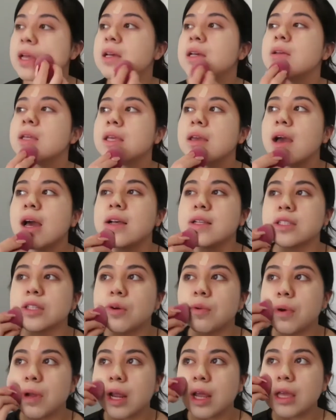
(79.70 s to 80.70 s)
yeah, so
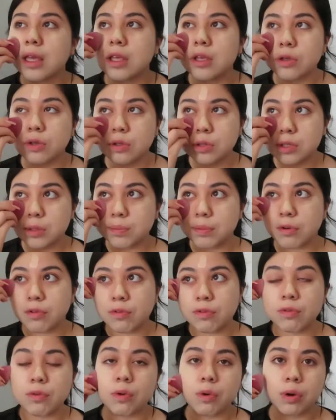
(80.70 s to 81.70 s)
what I use
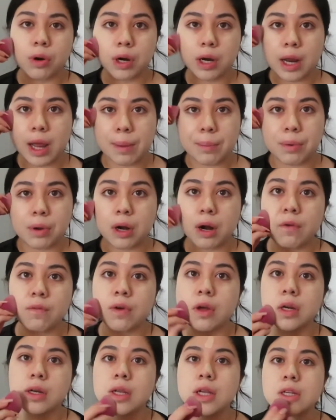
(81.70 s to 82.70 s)
before I put on
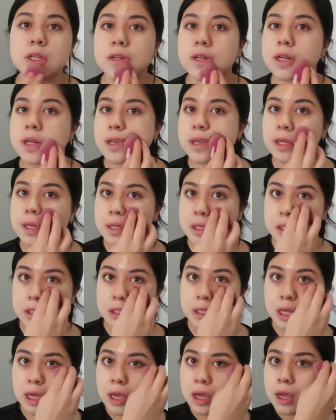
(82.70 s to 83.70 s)
foundation is
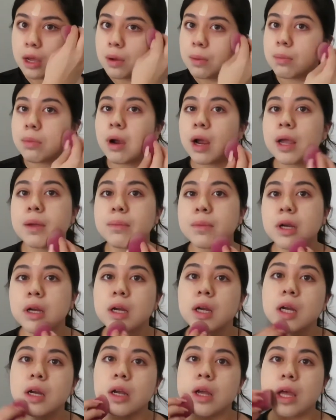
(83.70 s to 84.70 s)

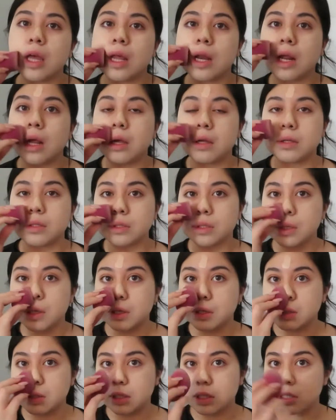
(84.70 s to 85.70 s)
primer, and I also
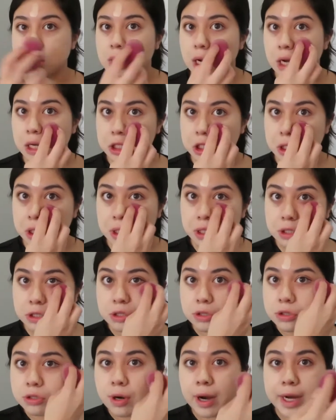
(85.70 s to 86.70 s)
use the Tatcha
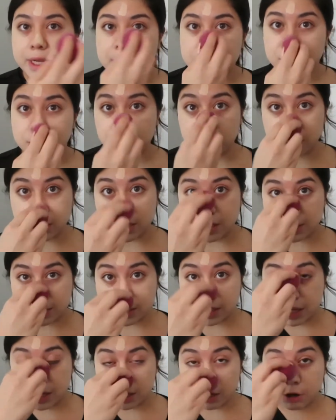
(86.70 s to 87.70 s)
dry
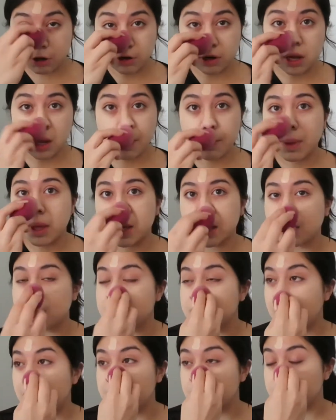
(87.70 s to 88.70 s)
skin cream because
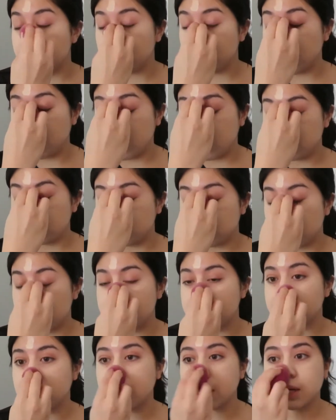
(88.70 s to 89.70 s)
I do have dry
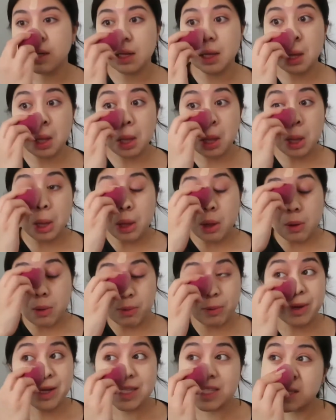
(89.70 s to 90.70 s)
skin,
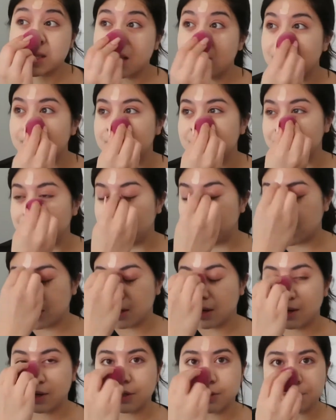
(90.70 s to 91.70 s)
which sucks, but you
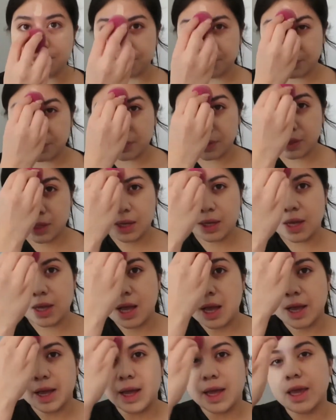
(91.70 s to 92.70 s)
know,
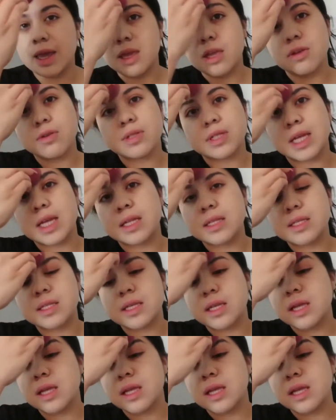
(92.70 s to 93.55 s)
I use it.